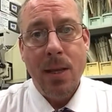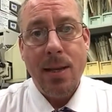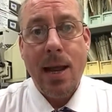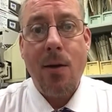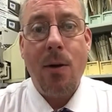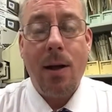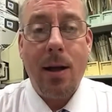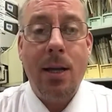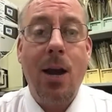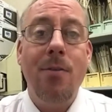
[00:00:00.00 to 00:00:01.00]
Now,
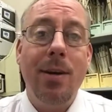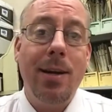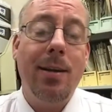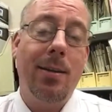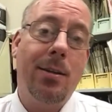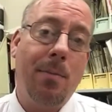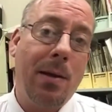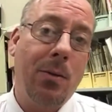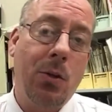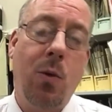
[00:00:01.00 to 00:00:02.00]
currently, there's
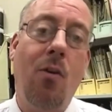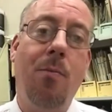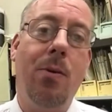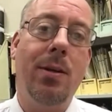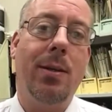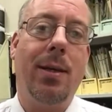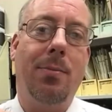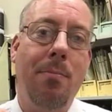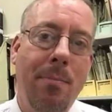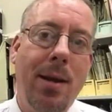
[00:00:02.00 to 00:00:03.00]
about
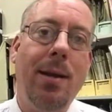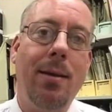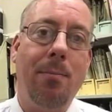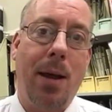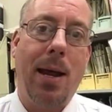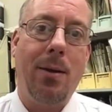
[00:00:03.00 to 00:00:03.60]
£12.6 million